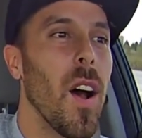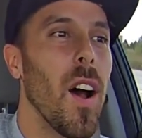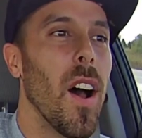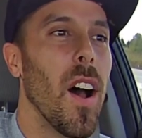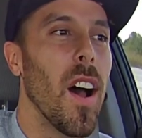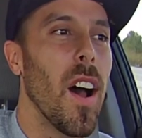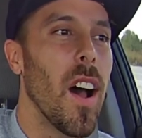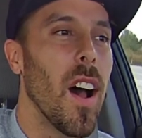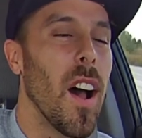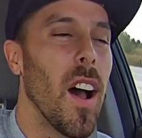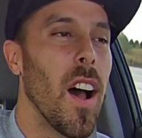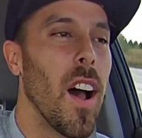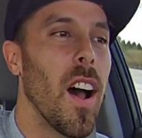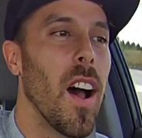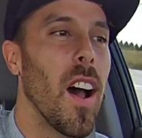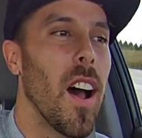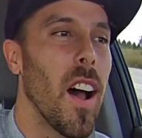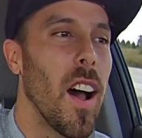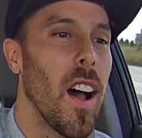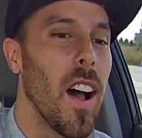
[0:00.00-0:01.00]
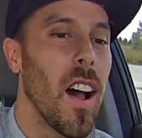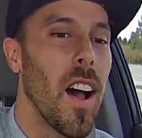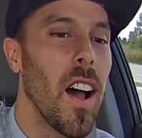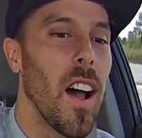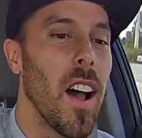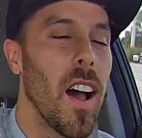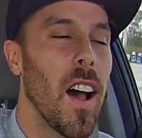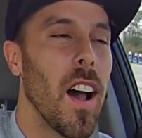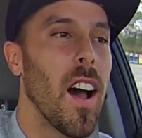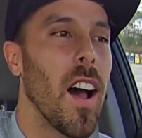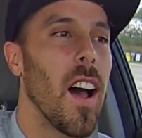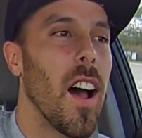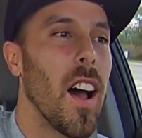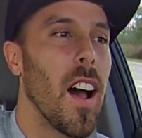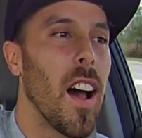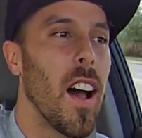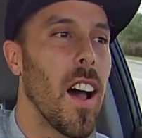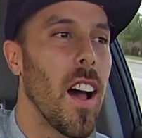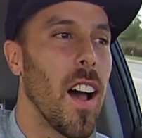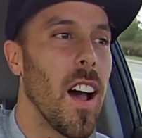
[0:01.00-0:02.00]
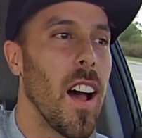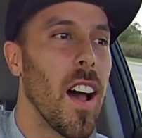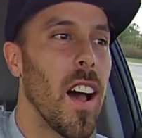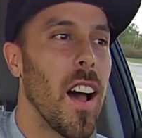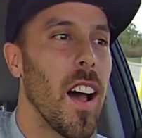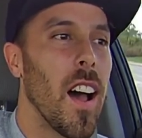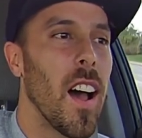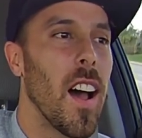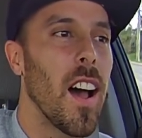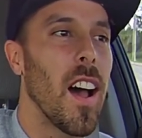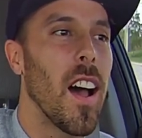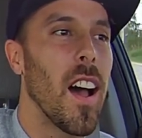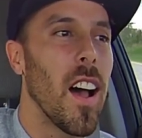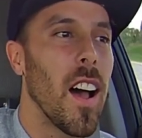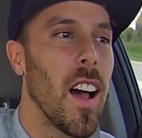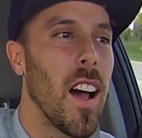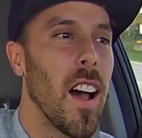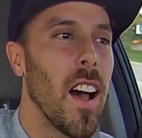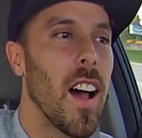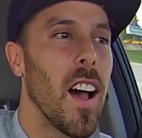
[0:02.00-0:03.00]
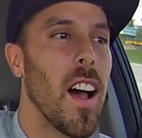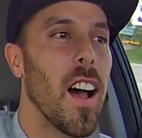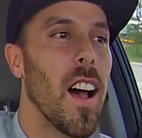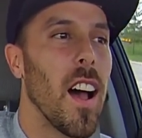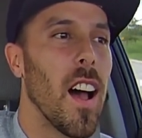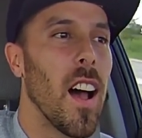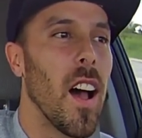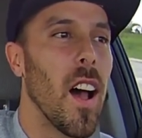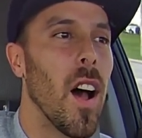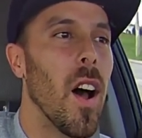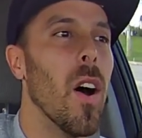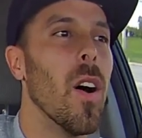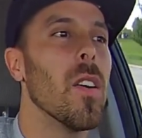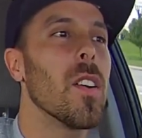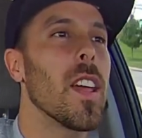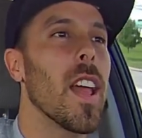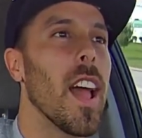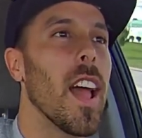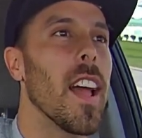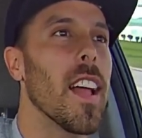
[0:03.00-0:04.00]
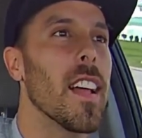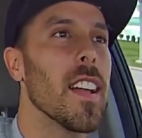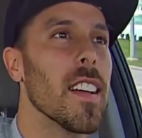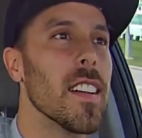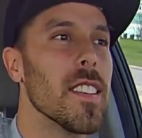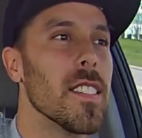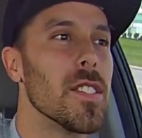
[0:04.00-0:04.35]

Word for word: uh, we, to, settled into Europe in the, in the 1400s. Okay.